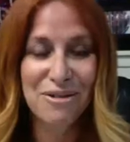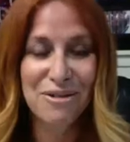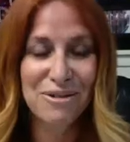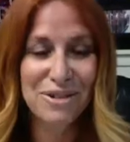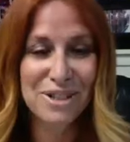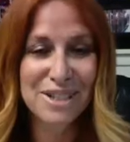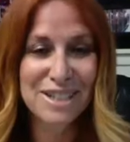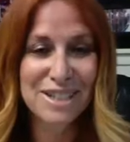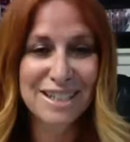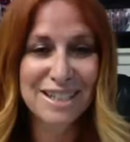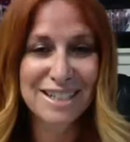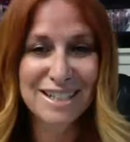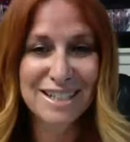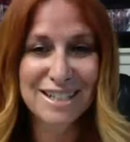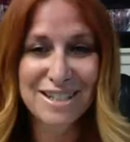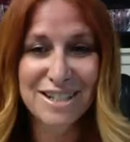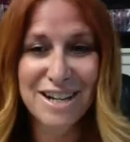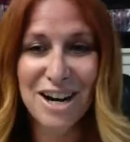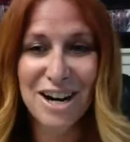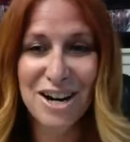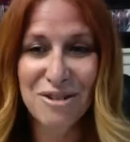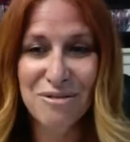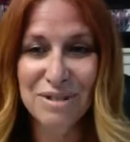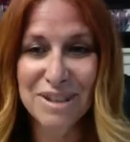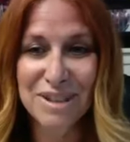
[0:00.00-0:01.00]
was going to
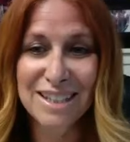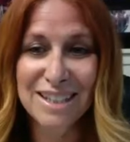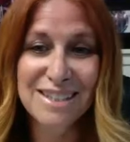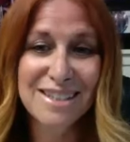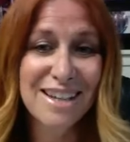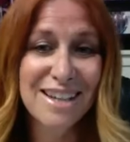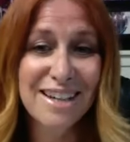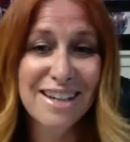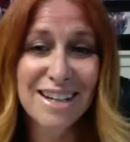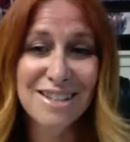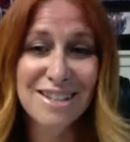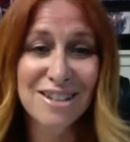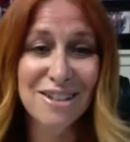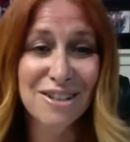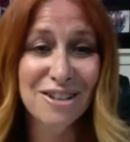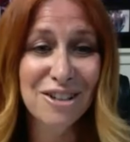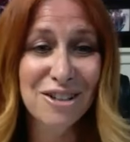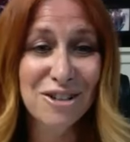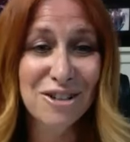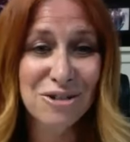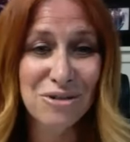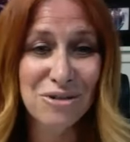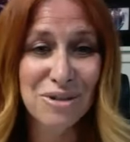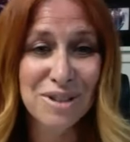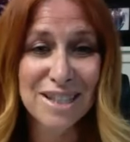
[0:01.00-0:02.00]
start with this. I guess I'll
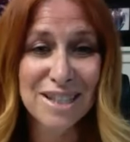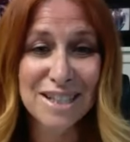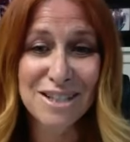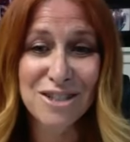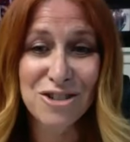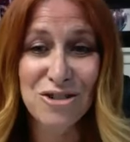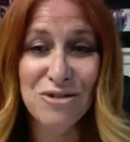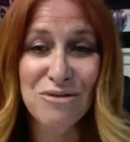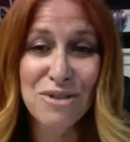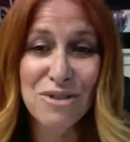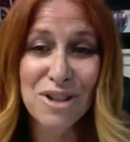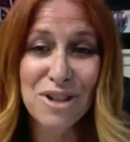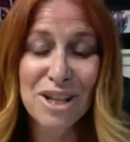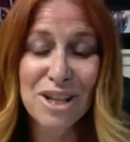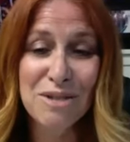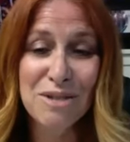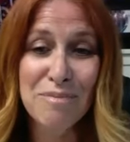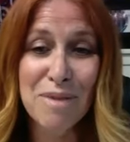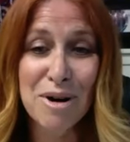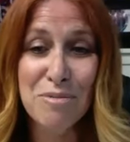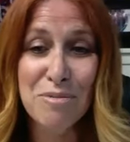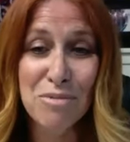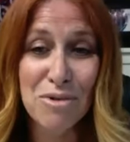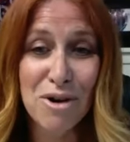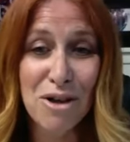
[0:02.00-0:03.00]
close with this. You feel like
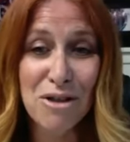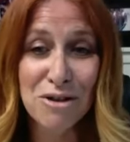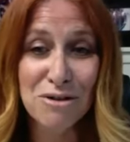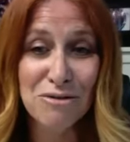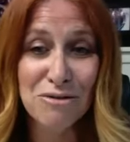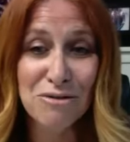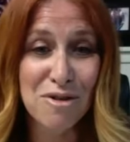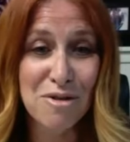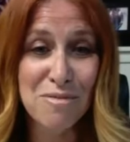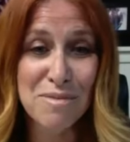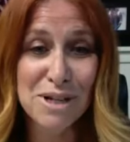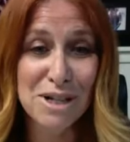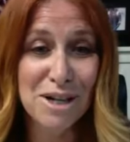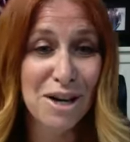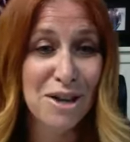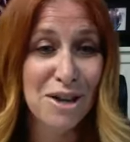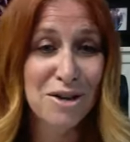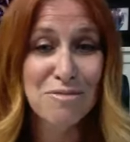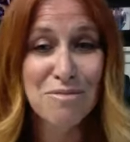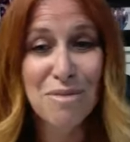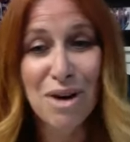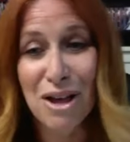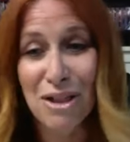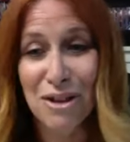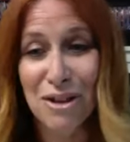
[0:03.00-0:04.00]
my brother from another
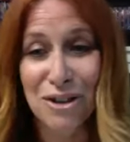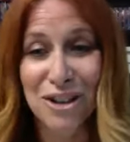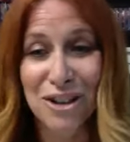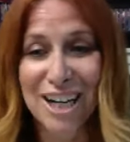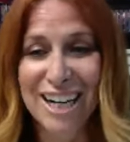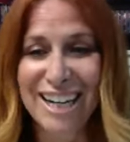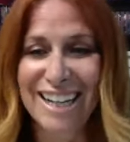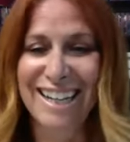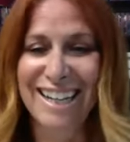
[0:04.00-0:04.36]
mother.